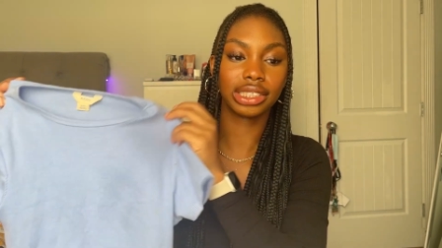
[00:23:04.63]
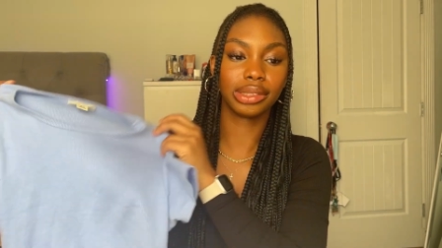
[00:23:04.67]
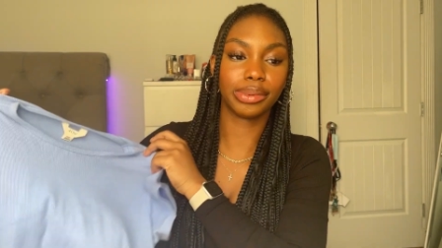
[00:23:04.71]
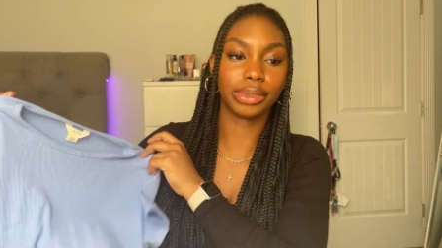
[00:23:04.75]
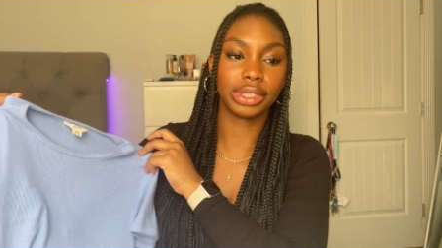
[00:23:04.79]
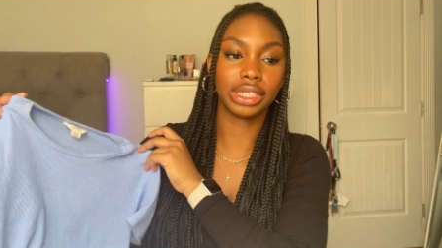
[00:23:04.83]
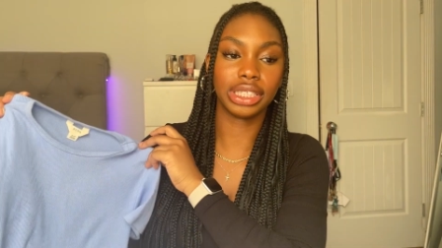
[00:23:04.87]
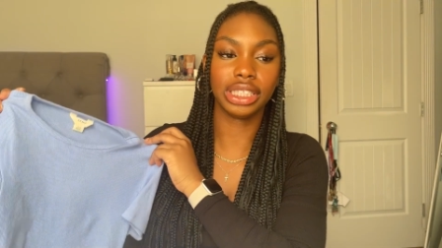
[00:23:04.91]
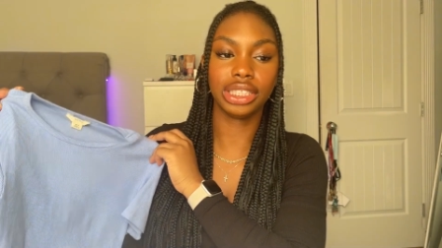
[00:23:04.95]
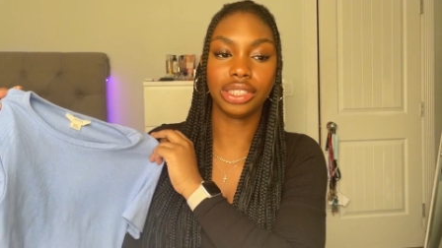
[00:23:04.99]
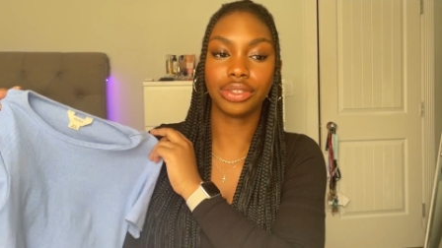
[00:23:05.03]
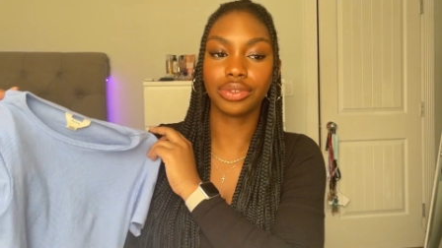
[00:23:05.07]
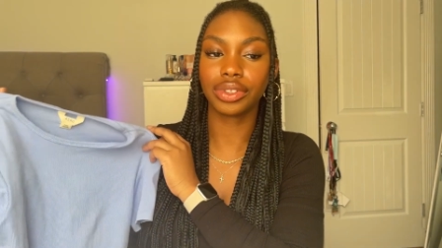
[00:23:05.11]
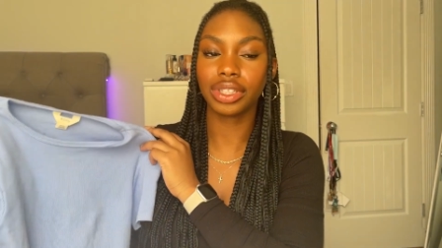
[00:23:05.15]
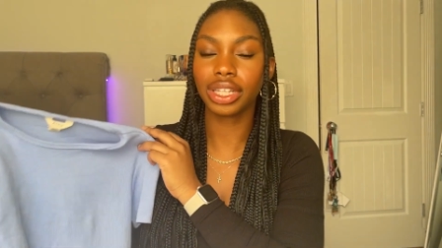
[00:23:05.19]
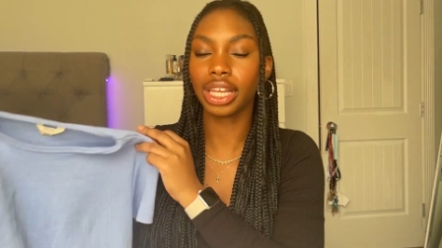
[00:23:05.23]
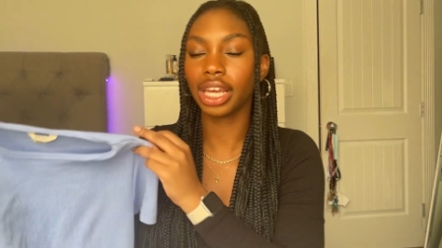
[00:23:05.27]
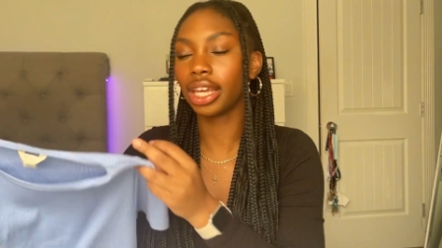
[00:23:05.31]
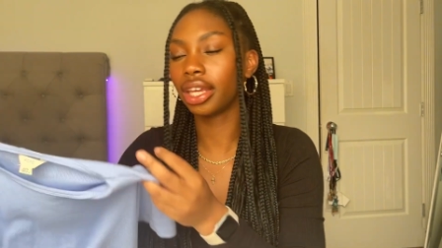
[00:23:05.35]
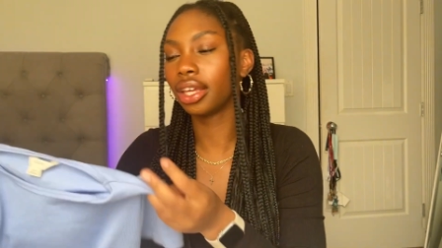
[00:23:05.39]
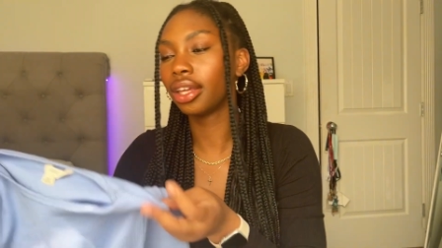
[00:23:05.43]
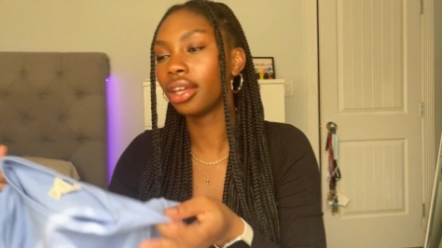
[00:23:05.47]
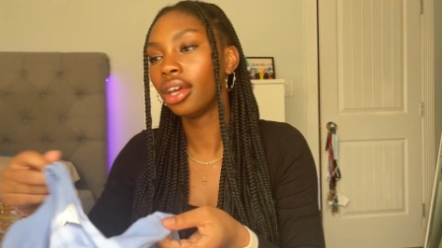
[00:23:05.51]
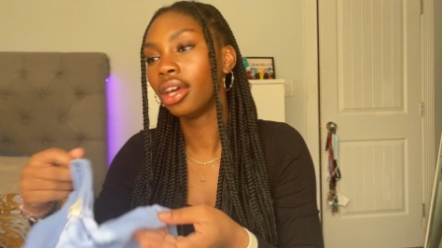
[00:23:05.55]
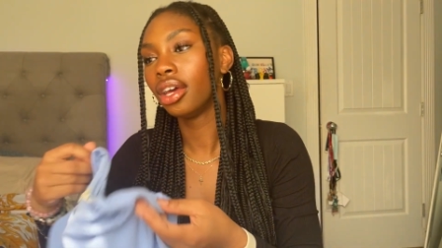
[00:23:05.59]
but these were
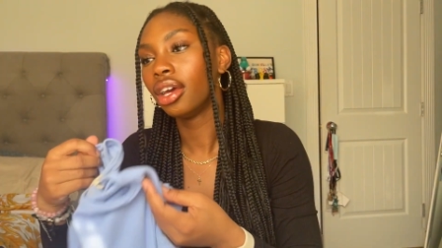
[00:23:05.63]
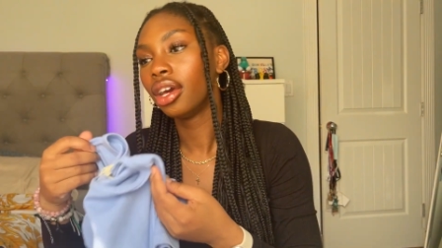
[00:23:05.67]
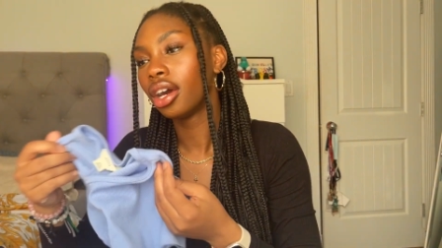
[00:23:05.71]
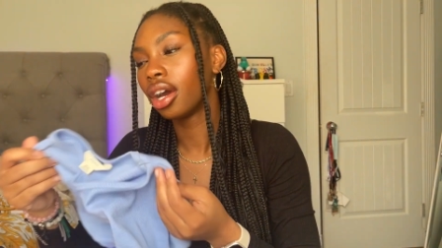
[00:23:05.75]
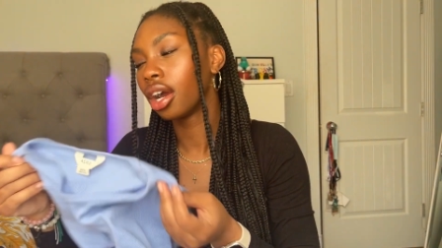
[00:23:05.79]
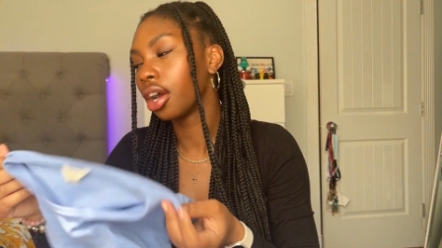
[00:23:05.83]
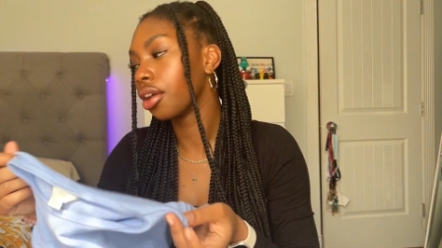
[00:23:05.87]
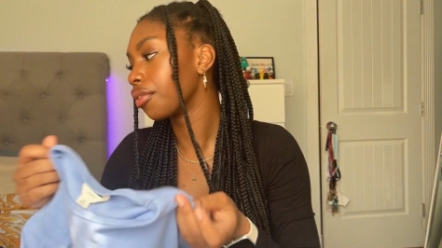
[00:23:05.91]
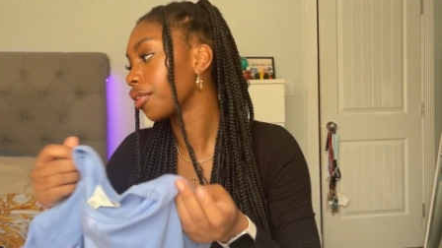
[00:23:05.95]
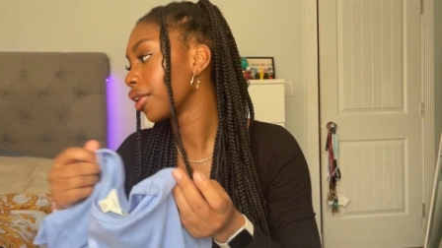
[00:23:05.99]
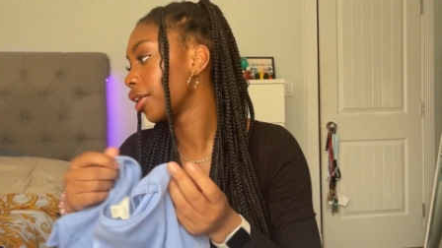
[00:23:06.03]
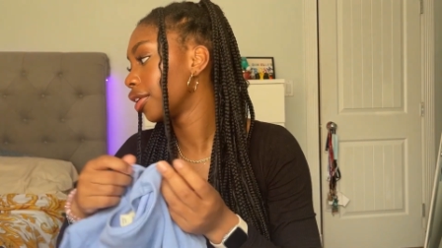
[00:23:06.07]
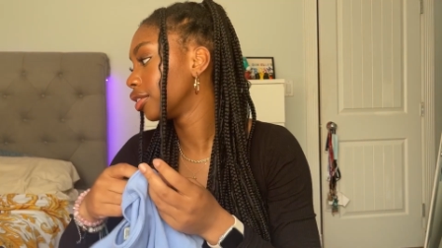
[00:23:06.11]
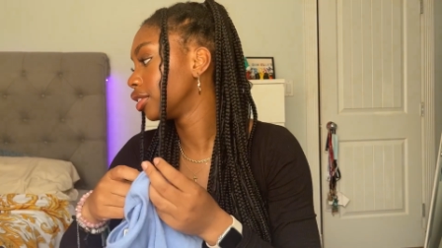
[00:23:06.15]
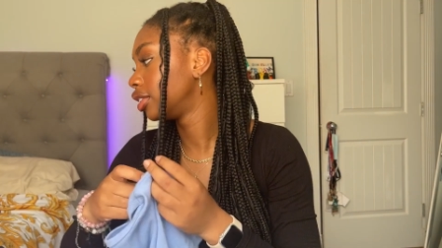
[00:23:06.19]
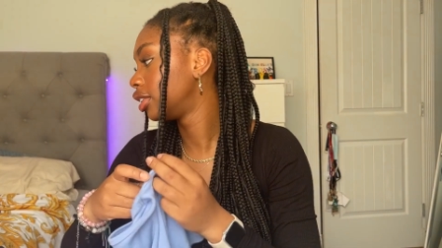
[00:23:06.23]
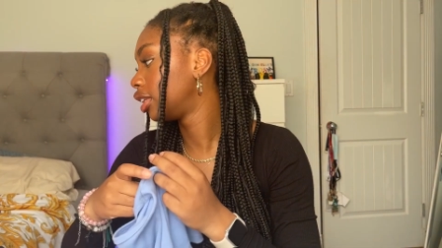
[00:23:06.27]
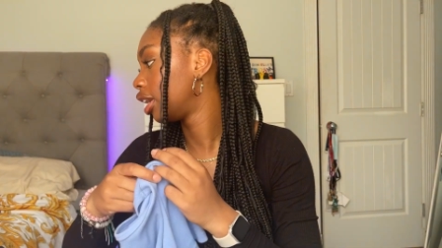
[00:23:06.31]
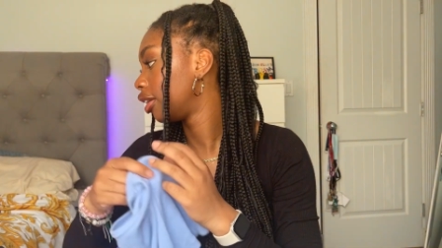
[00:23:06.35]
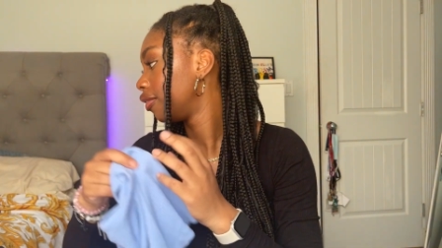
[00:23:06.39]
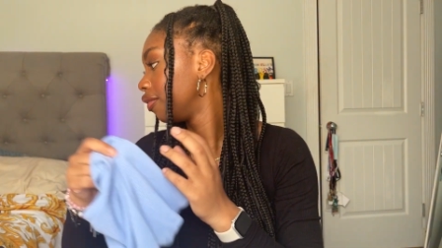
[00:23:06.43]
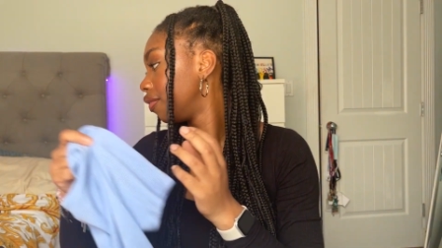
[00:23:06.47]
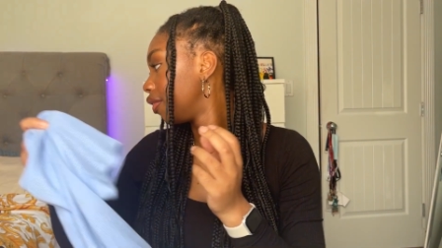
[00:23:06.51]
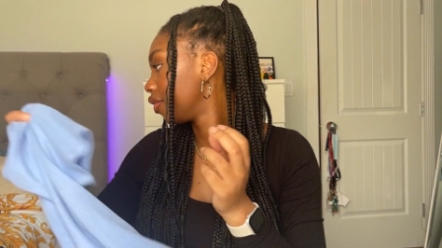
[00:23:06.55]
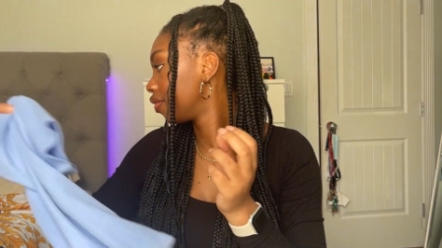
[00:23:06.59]
like around
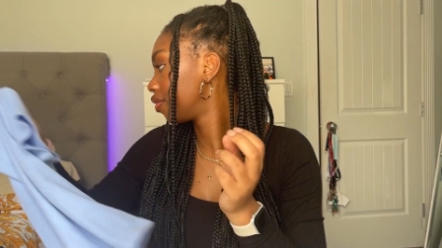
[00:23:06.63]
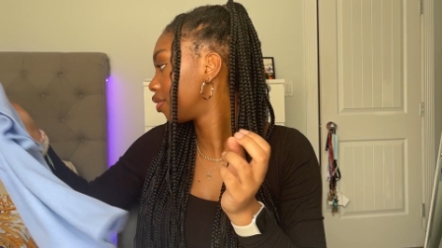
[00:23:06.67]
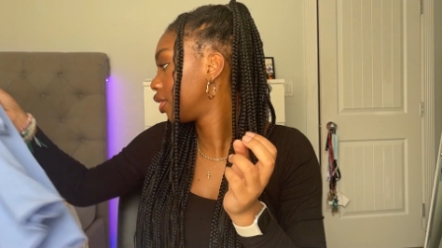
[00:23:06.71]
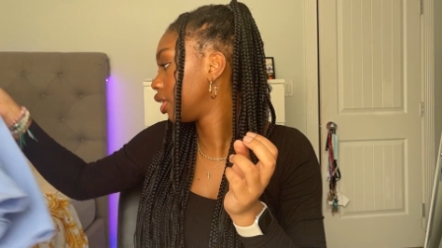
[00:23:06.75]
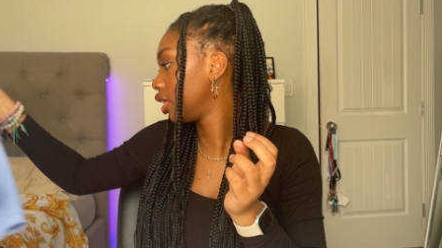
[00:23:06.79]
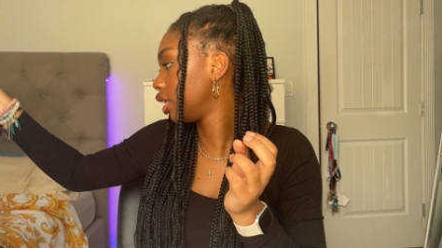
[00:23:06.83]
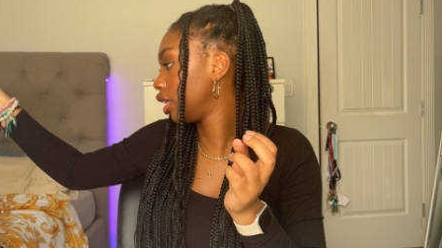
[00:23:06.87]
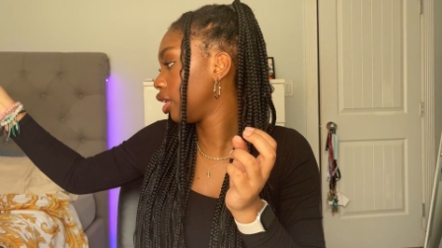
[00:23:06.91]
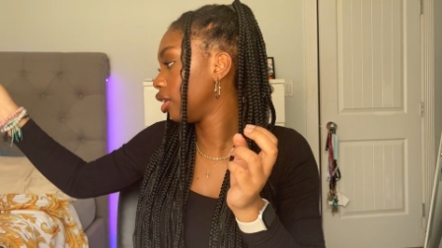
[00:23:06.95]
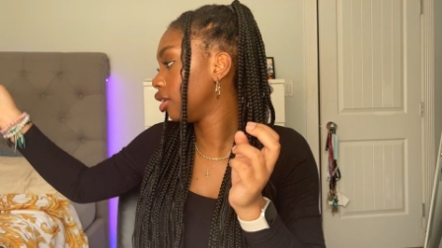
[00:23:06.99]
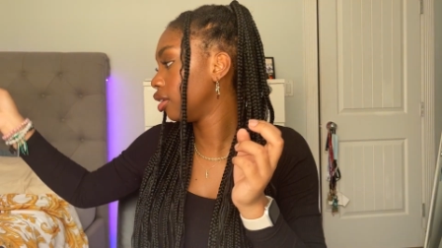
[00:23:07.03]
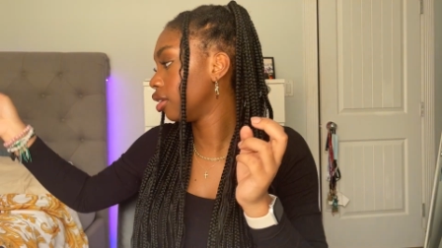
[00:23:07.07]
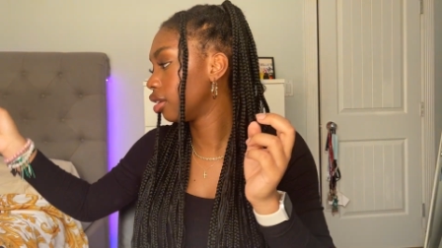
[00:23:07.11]
10 15.